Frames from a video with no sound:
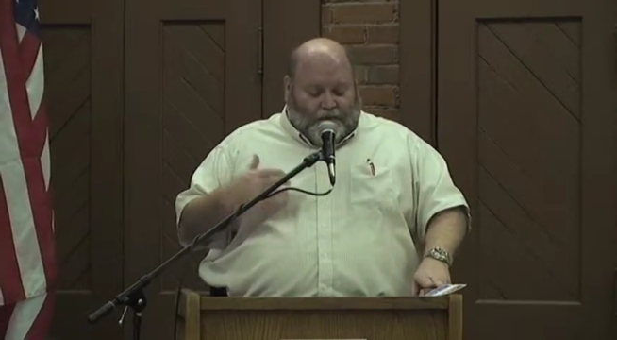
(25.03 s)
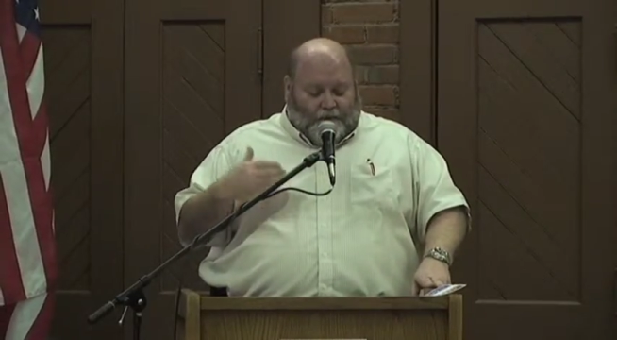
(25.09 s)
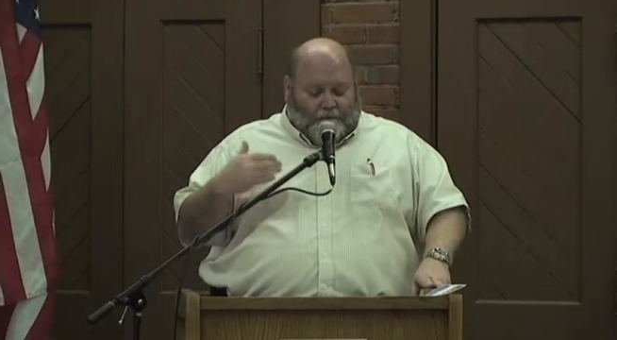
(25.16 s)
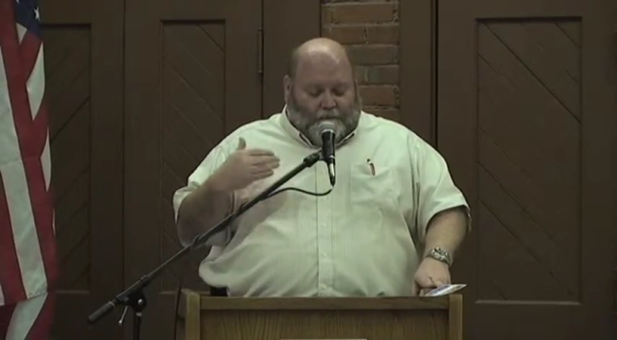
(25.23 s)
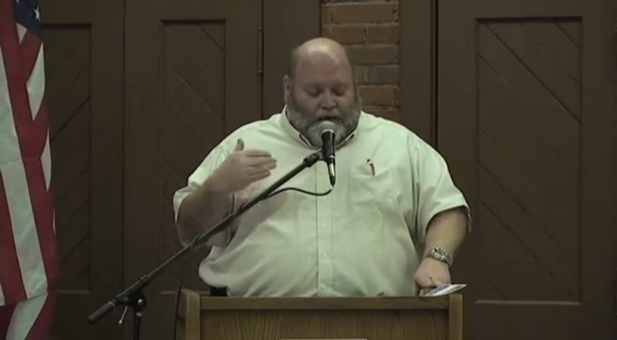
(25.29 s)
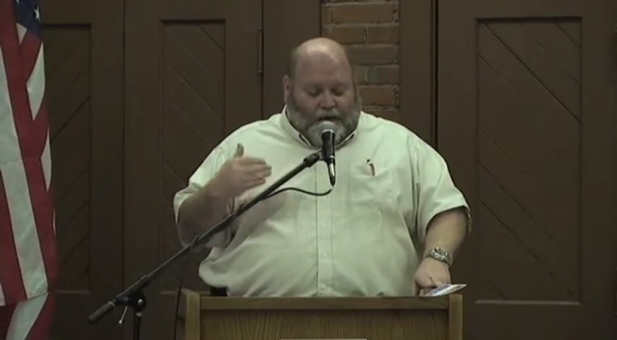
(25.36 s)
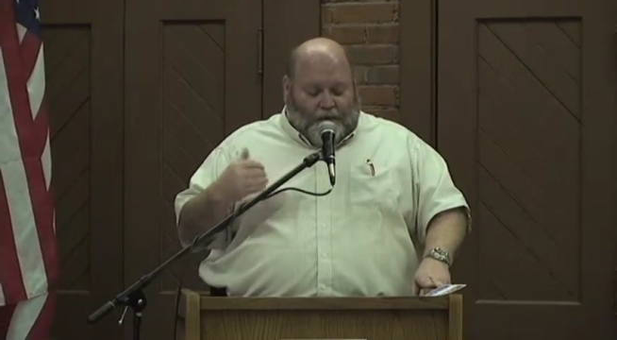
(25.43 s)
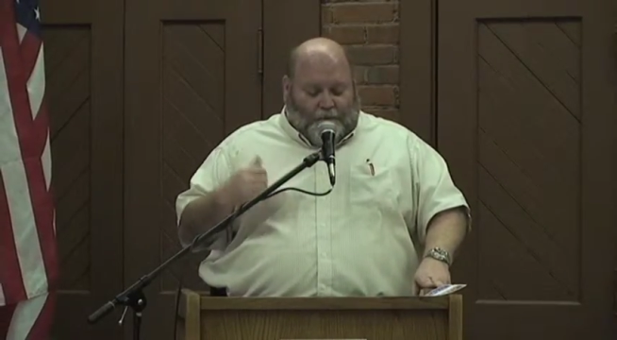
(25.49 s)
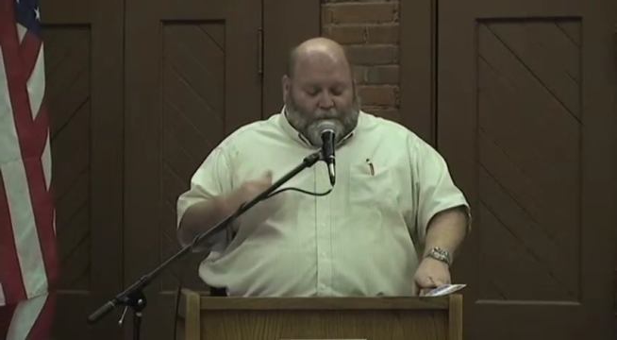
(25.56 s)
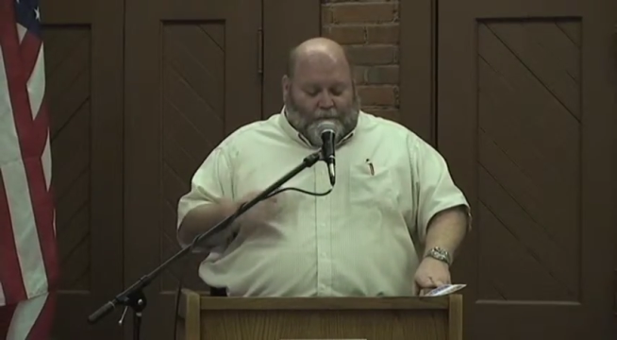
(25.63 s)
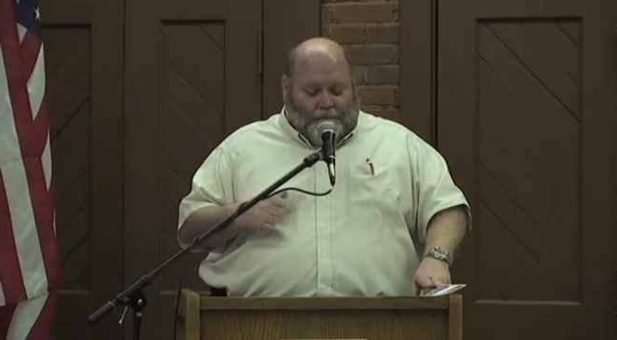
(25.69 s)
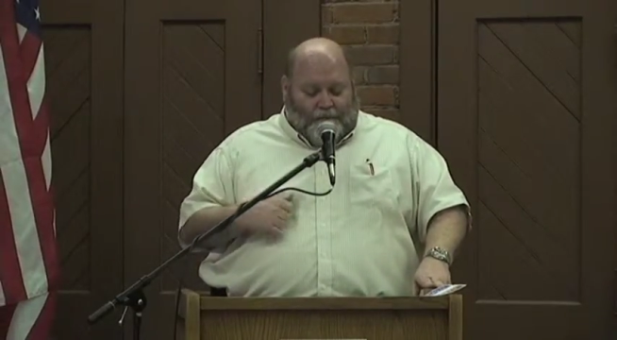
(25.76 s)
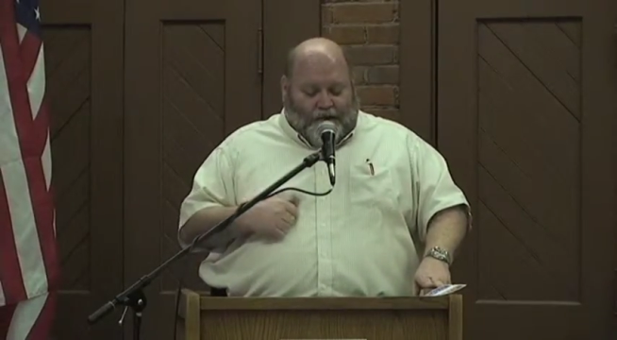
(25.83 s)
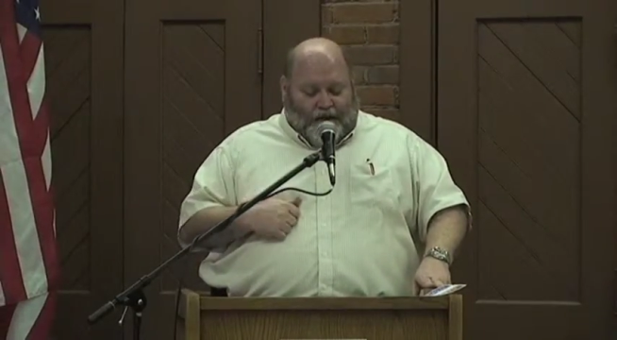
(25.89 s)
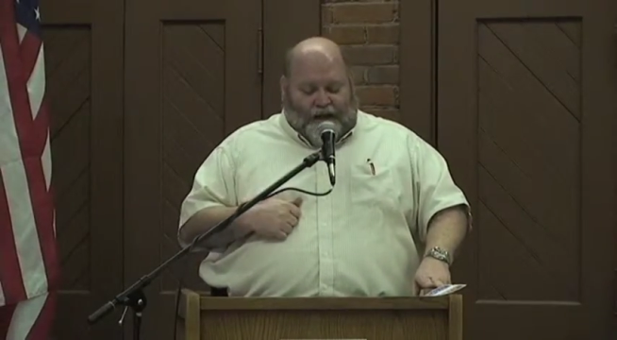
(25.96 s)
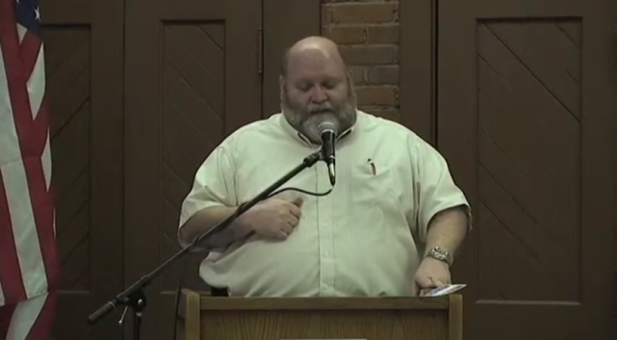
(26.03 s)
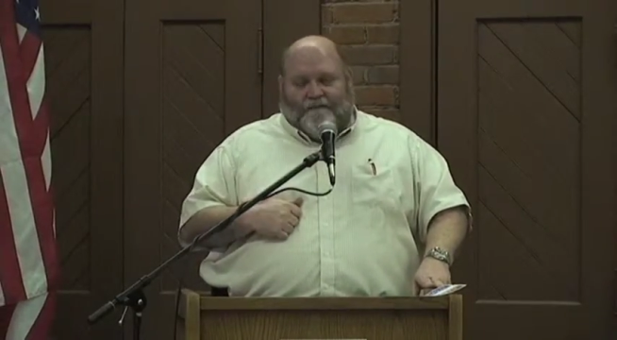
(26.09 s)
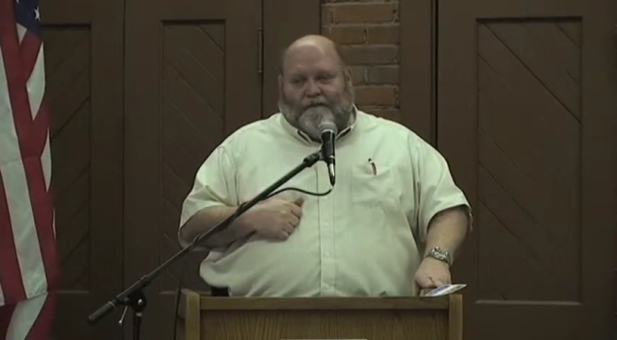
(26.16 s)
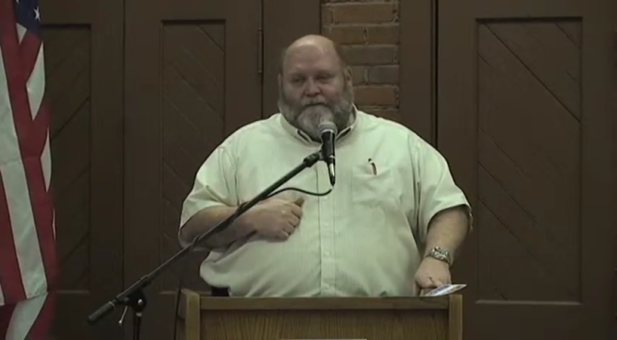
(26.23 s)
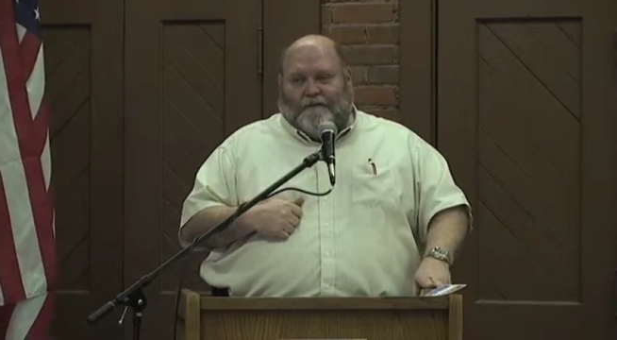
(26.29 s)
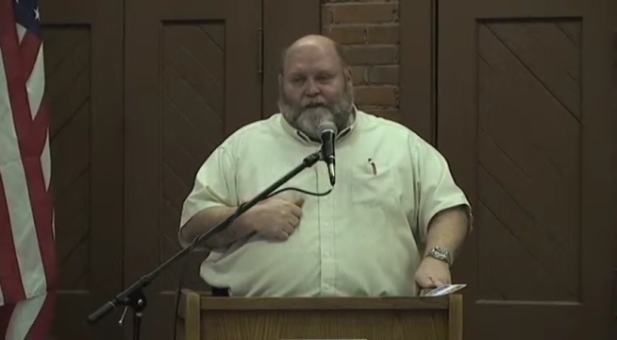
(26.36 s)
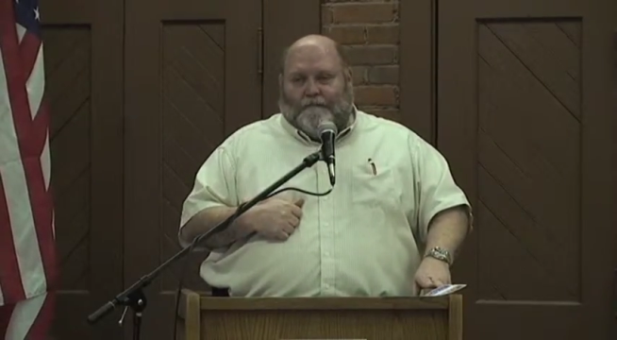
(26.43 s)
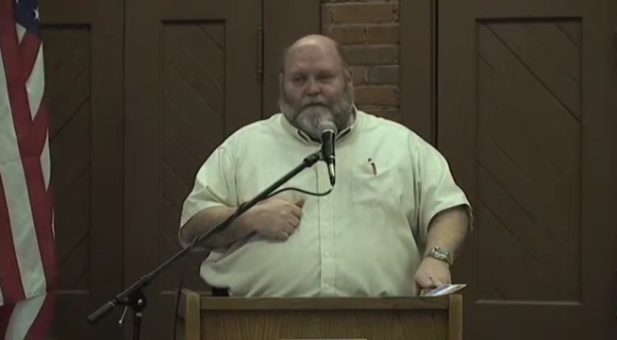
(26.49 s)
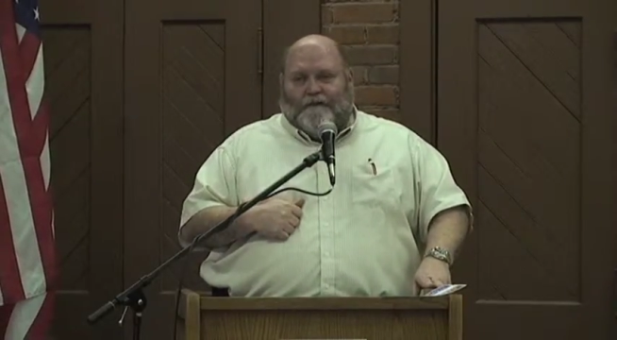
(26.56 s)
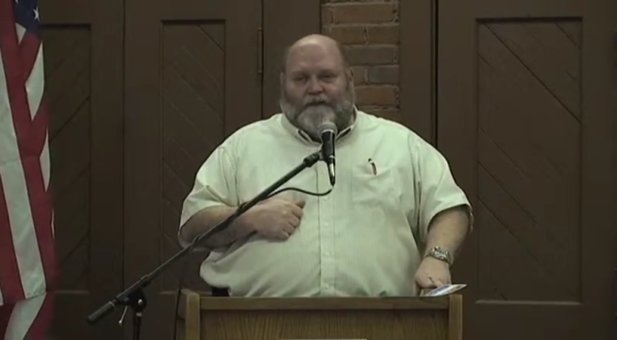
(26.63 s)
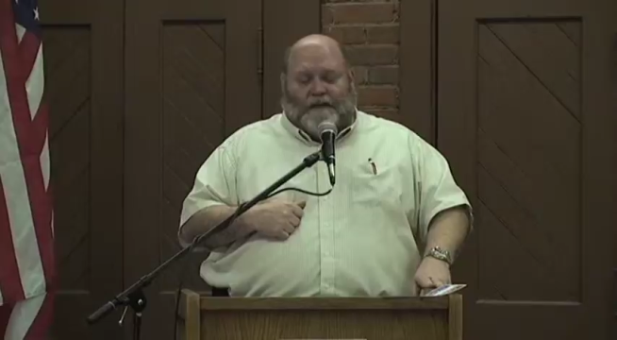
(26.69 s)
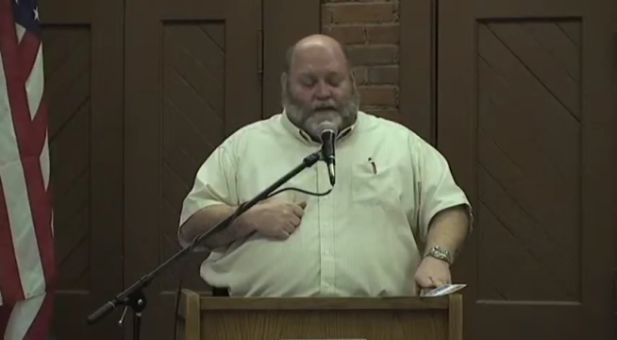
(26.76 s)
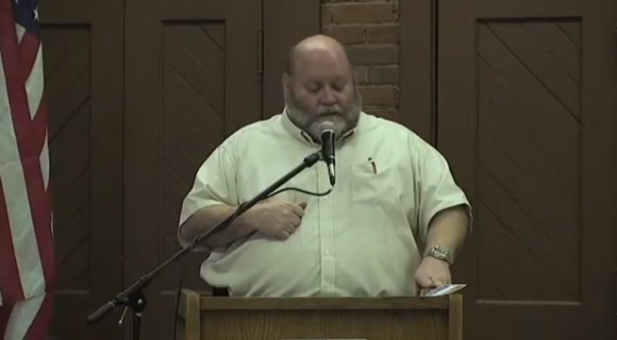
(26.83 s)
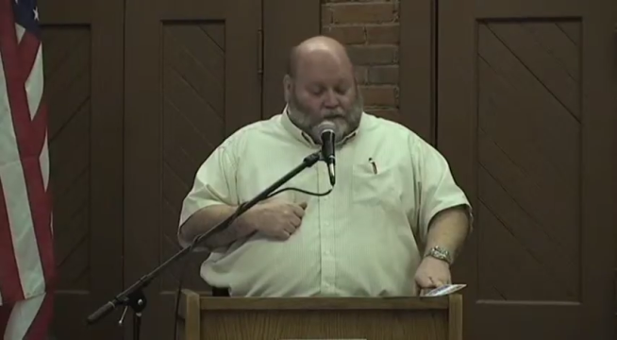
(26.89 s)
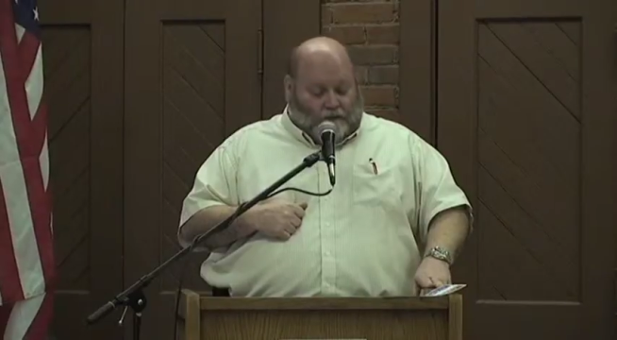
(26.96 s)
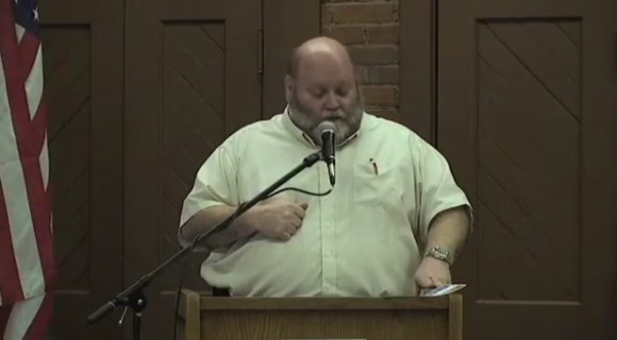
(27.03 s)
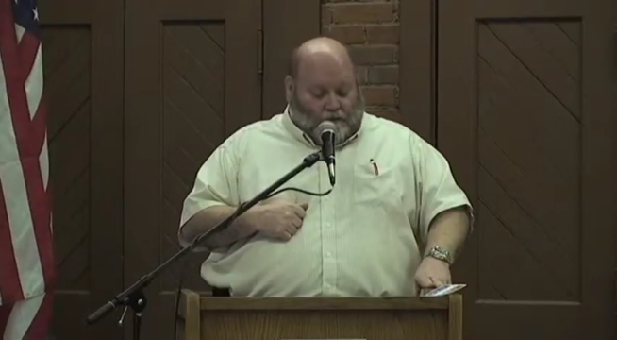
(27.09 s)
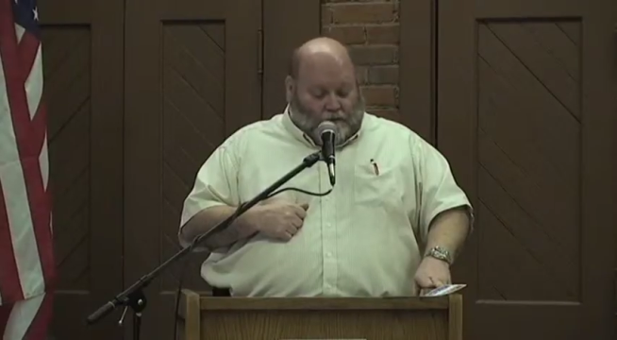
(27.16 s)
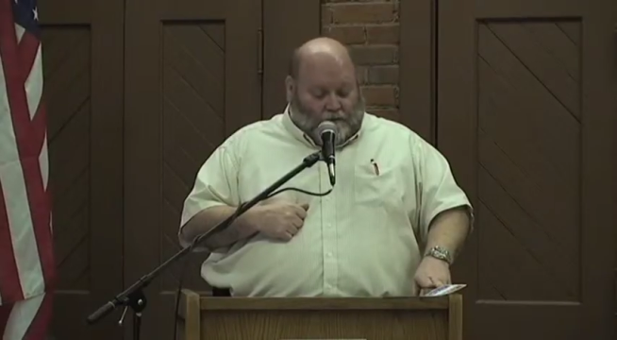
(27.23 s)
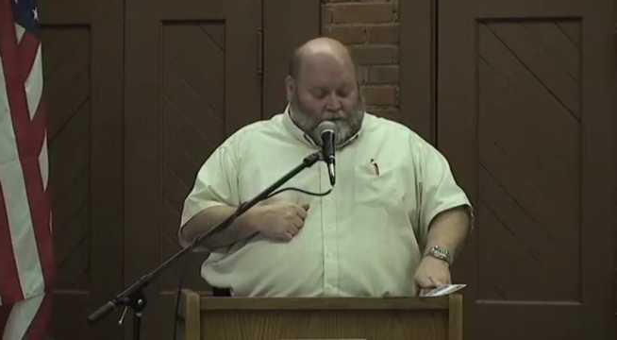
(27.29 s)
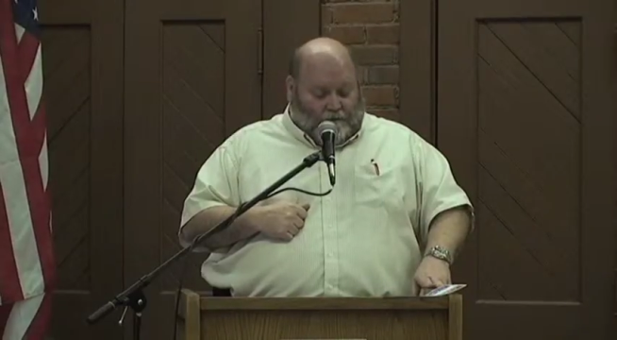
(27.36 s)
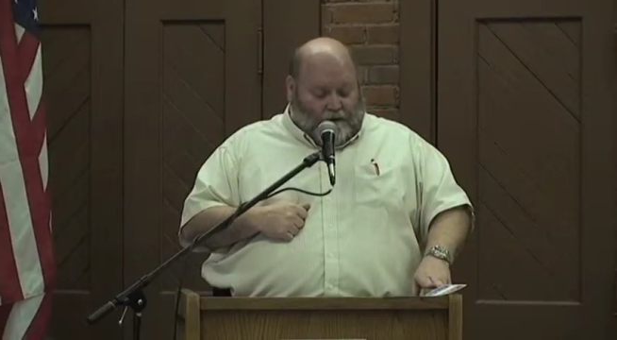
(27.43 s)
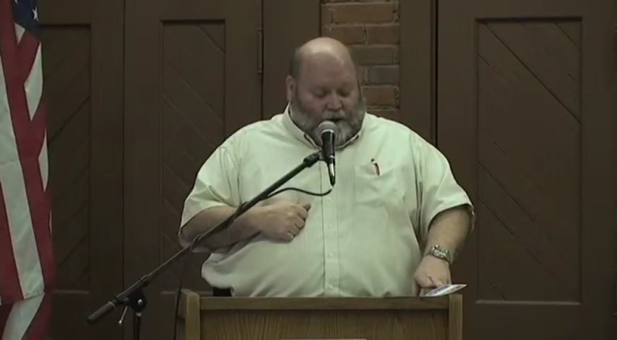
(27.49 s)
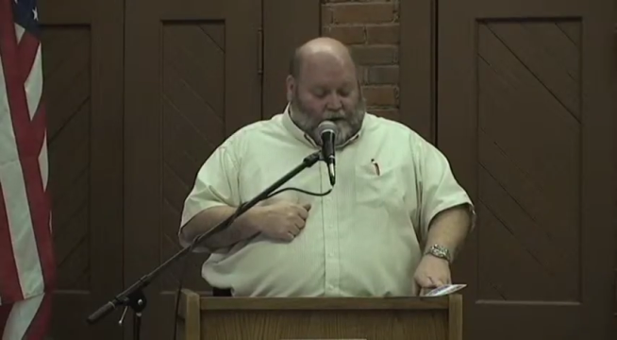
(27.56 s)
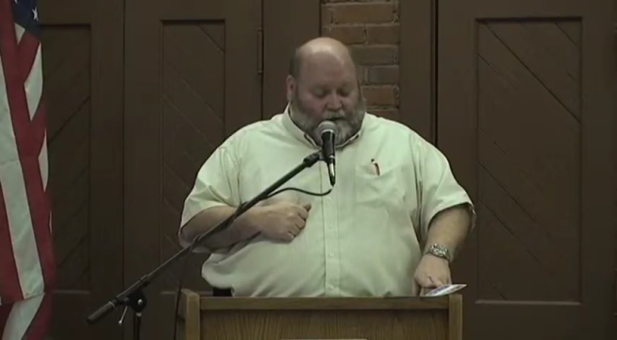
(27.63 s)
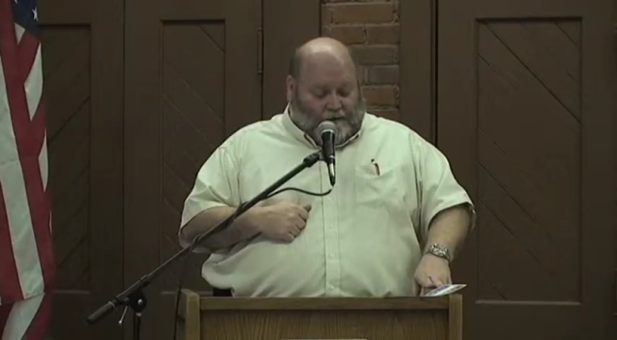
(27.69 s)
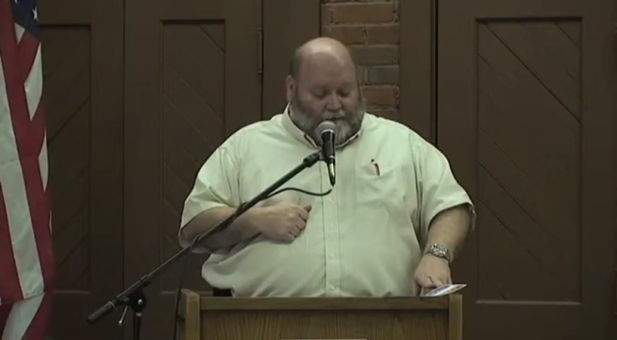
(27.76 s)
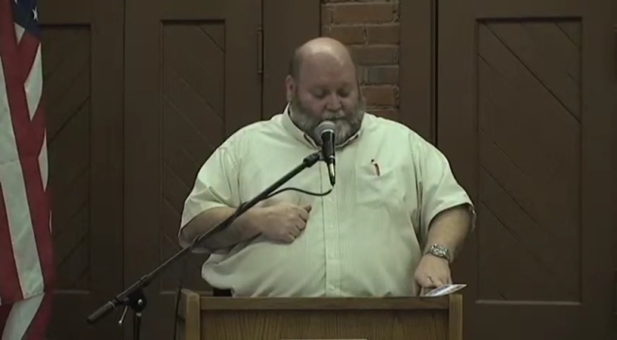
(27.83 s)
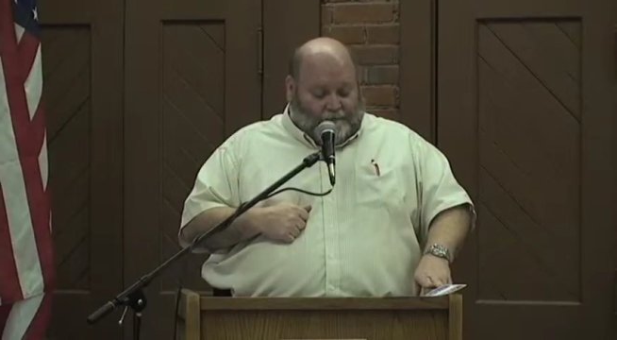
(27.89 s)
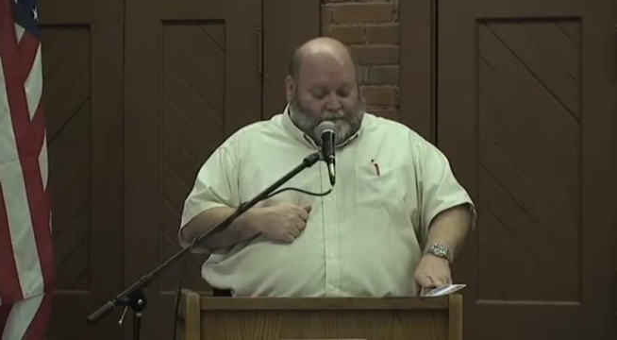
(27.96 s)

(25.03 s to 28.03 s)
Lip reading: pay at a 15% or lower rate.